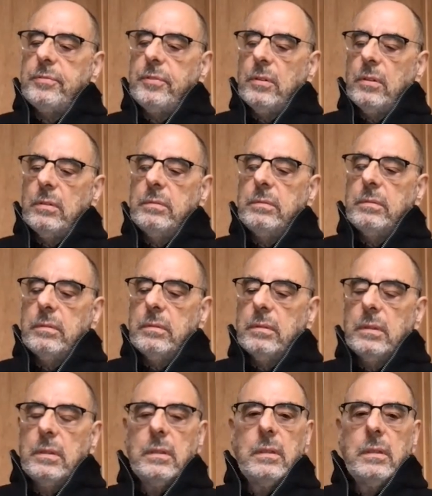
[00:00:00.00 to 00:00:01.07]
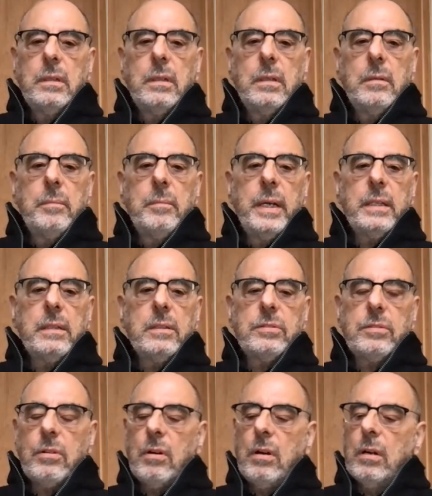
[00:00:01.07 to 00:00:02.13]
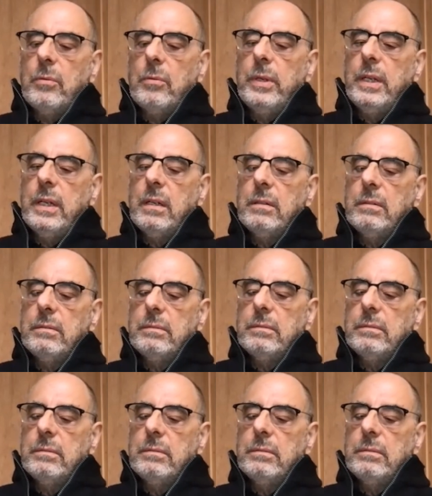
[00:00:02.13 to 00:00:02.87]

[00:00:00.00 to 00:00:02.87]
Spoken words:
powerful, make the strong weak.